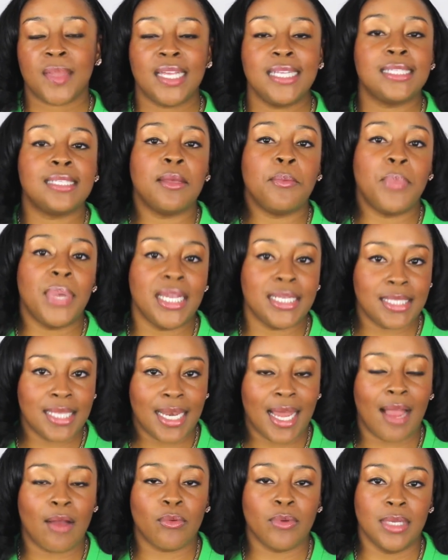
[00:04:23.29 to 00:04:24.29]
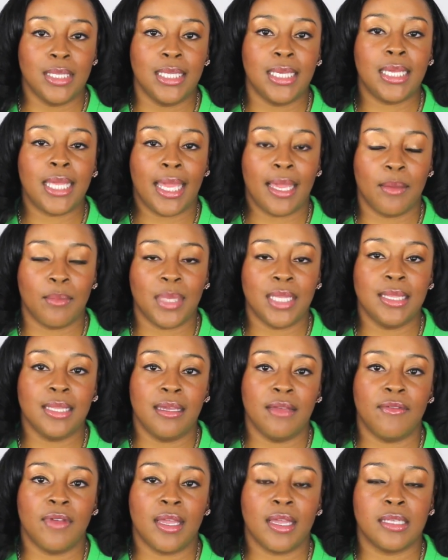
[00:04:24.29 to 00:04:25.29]
is the best that I really can be
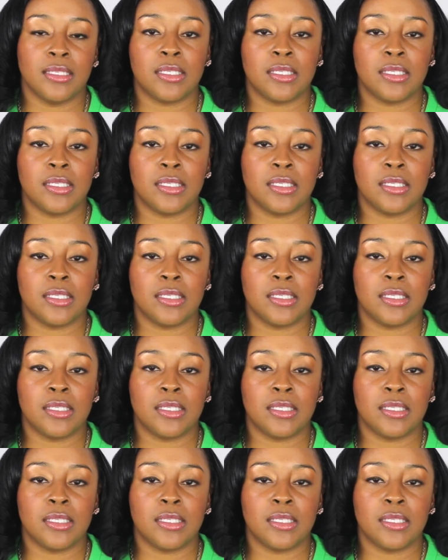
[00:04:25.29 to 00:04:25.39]
living.